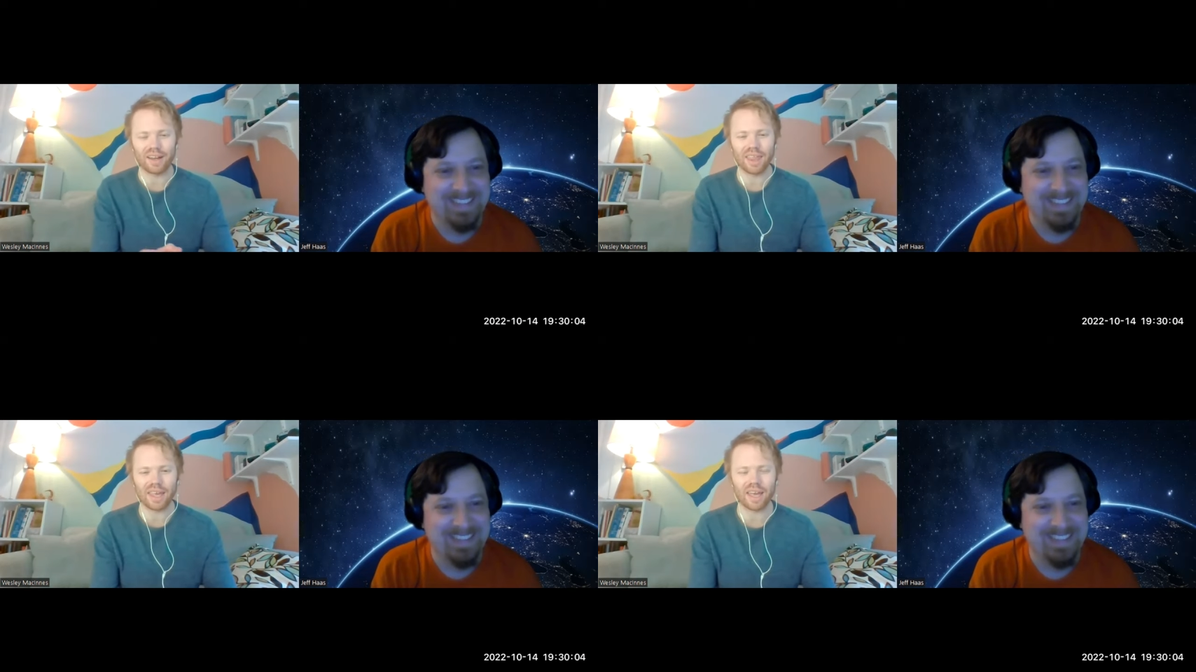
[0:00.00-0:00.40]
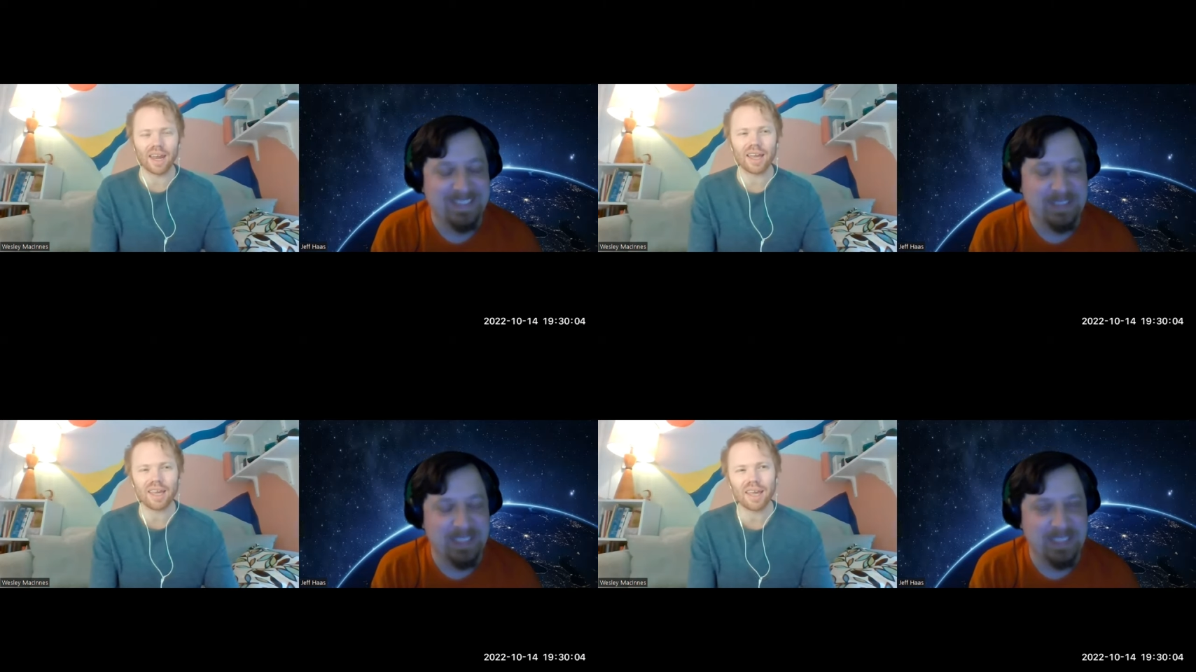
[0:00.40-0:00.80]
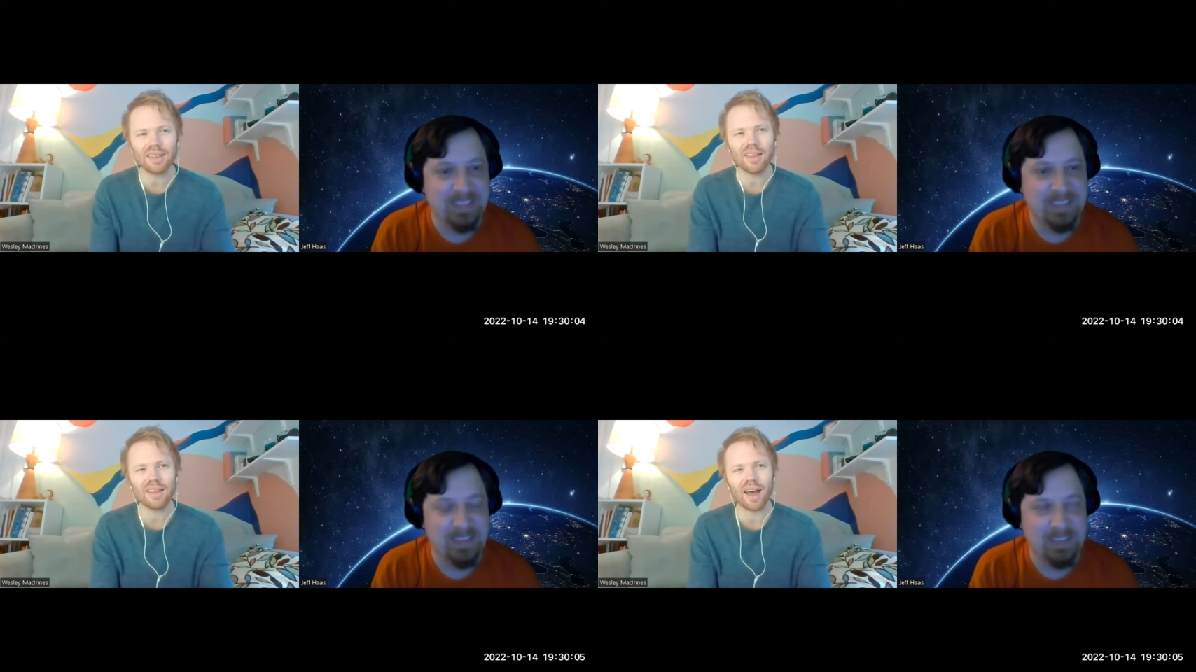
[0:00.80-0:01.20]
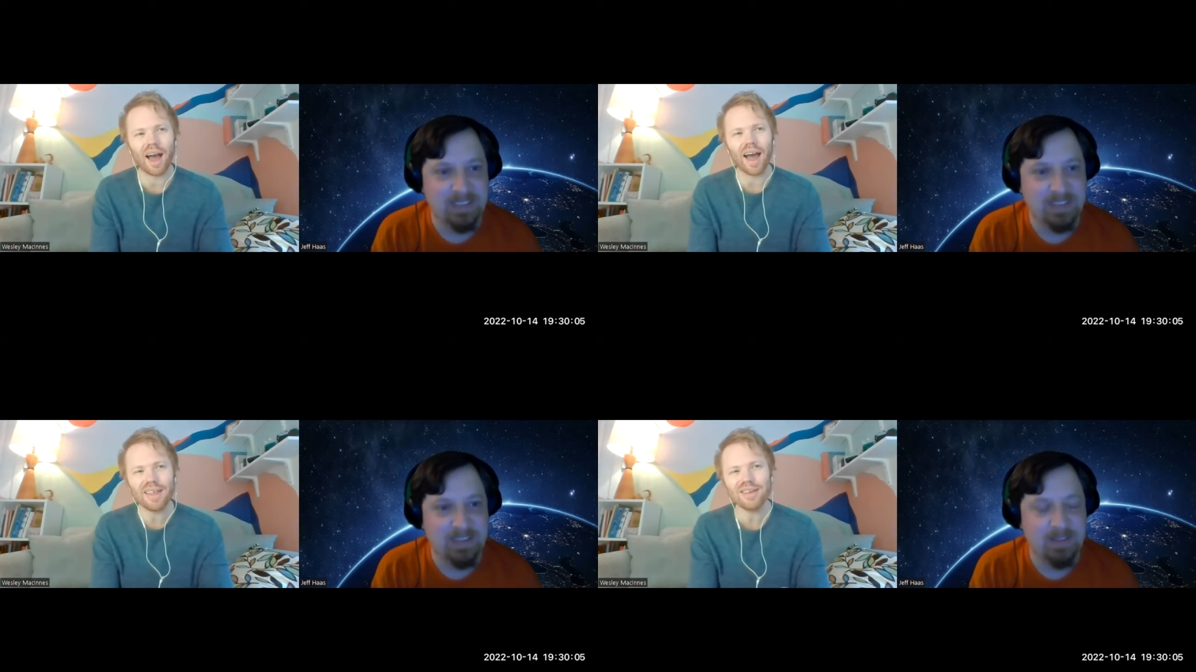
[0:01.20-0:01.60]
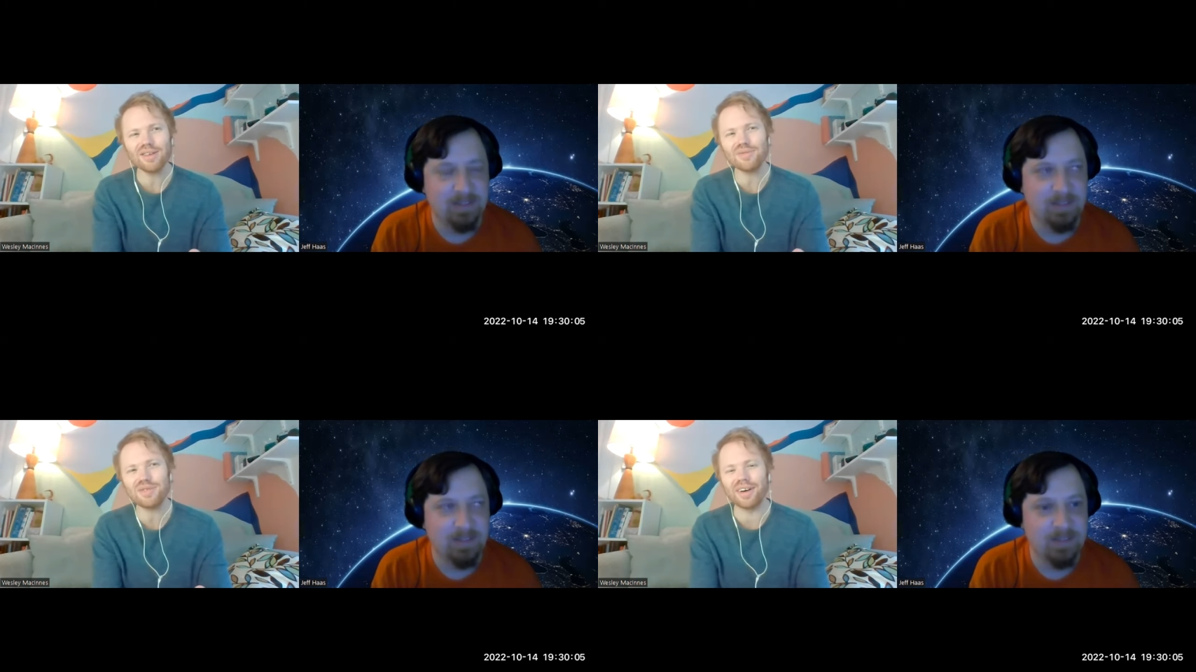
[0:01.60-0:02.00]
Speaker 1: kind of thing, and I yeah. get, I
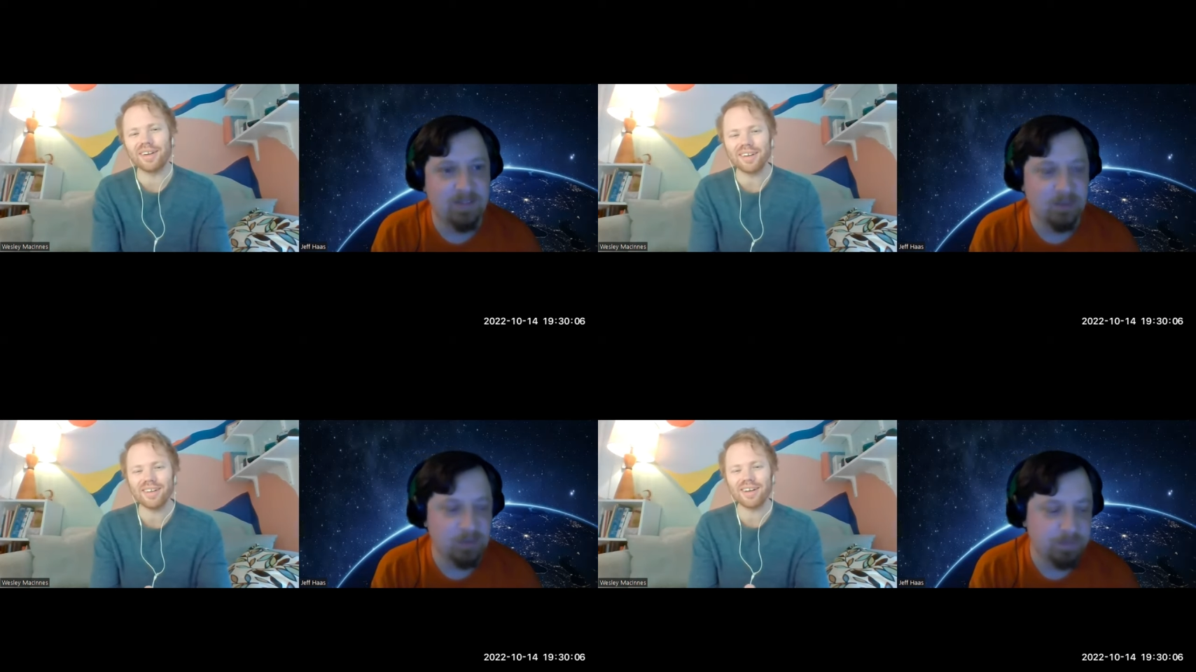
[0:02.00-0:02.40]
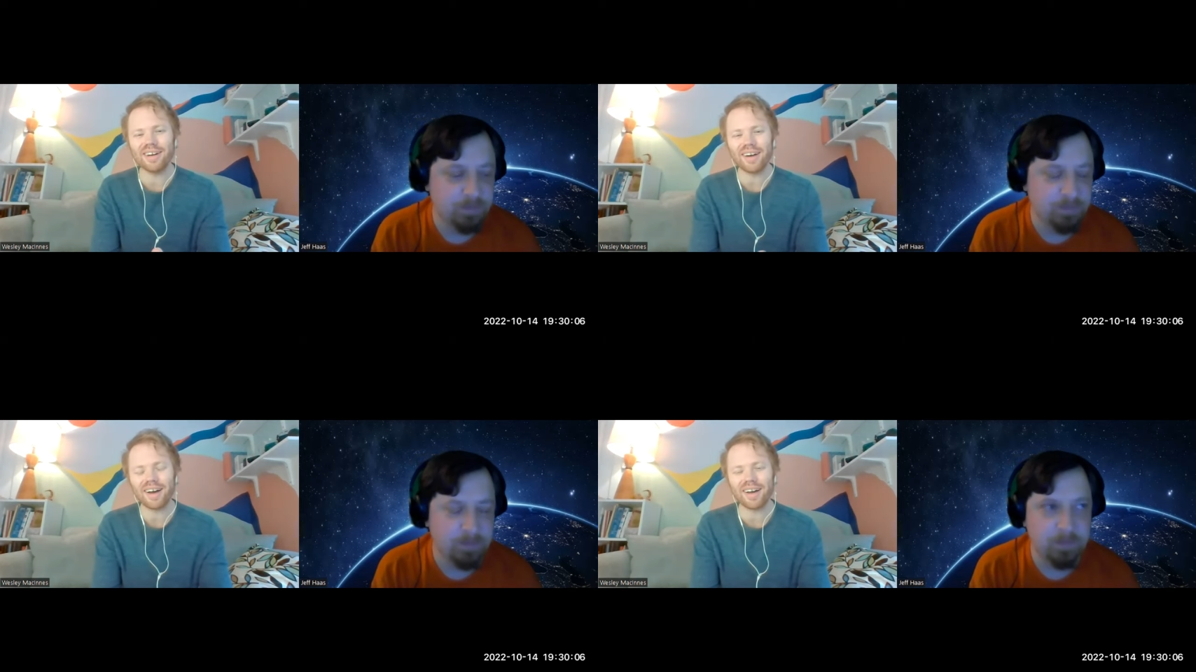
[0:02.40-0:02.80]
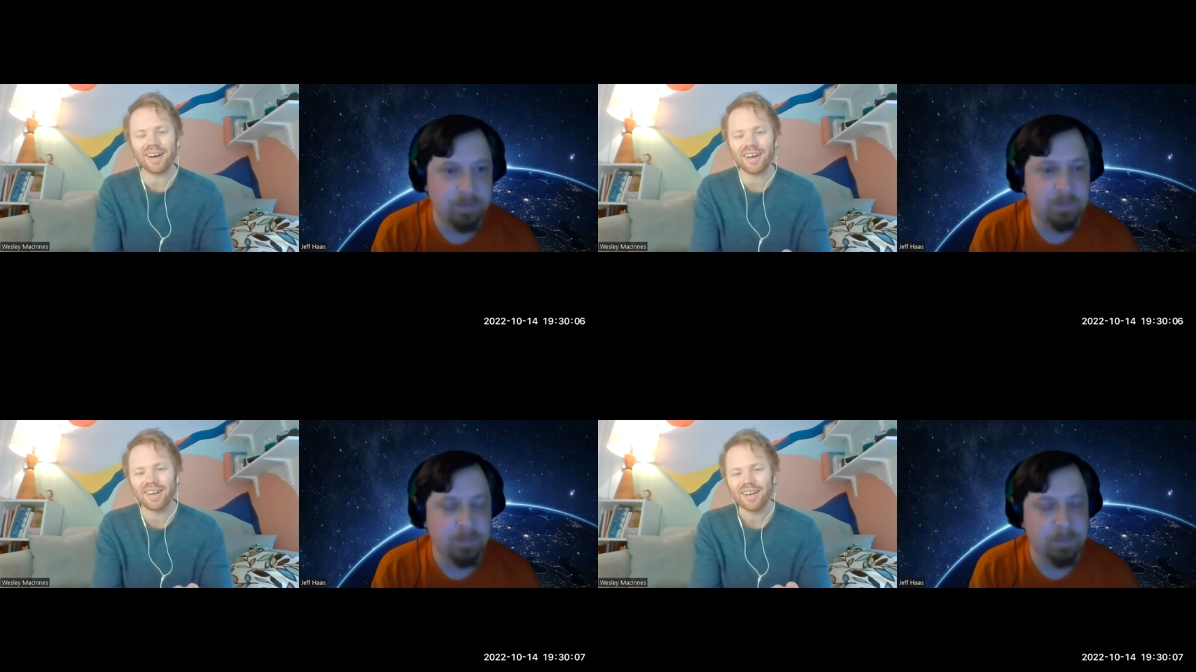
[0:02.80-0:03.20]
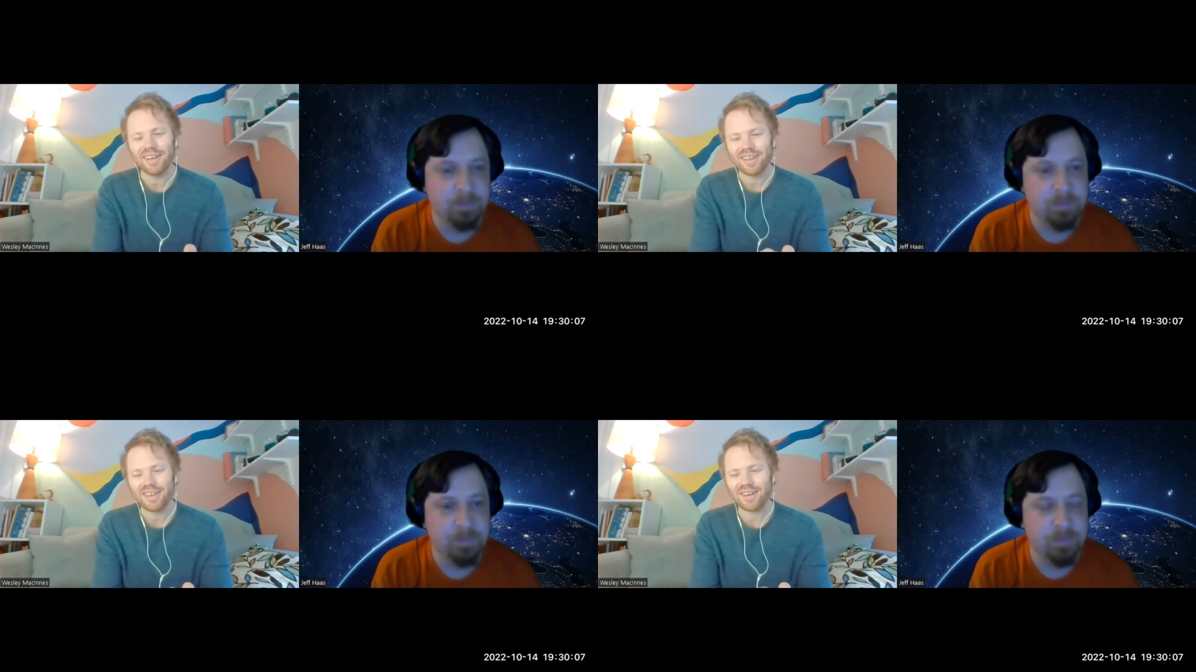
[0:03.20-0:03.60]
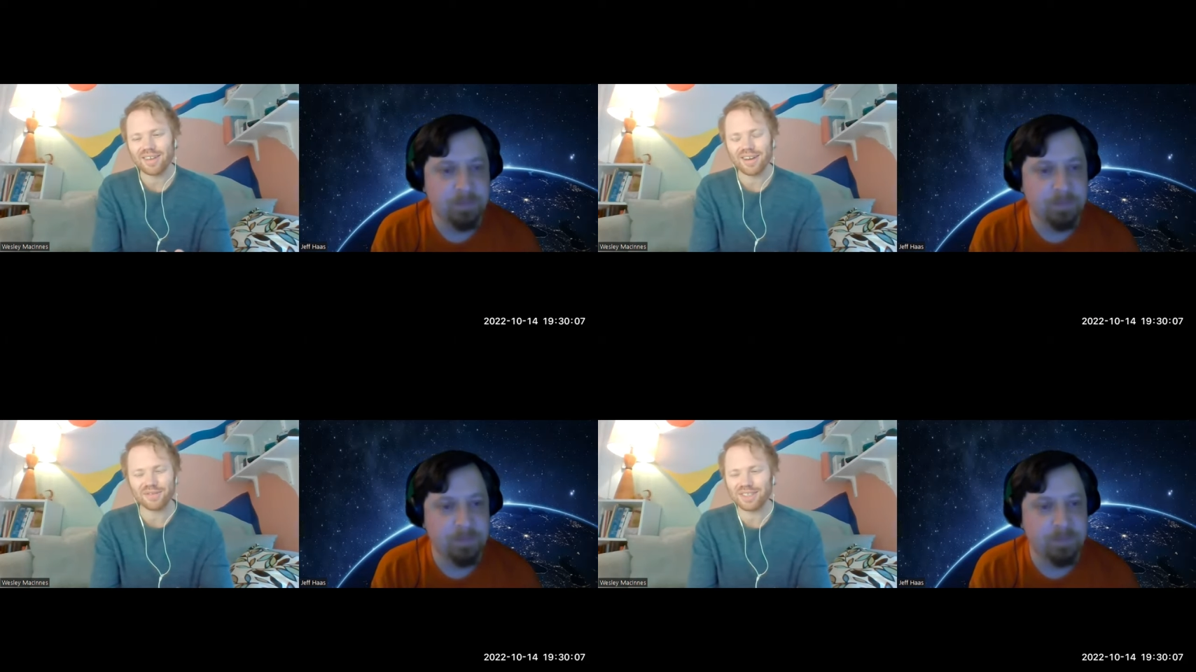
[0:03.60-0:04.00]
think he would. You know, uh,
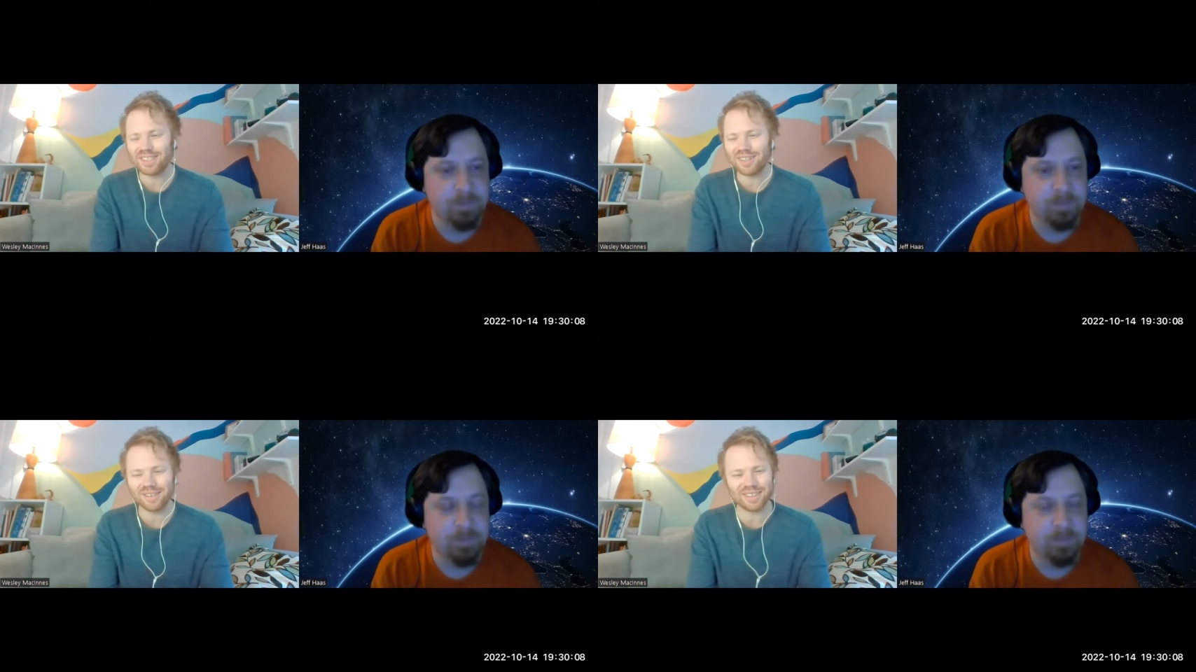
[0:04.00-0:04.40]
it, you'd have to see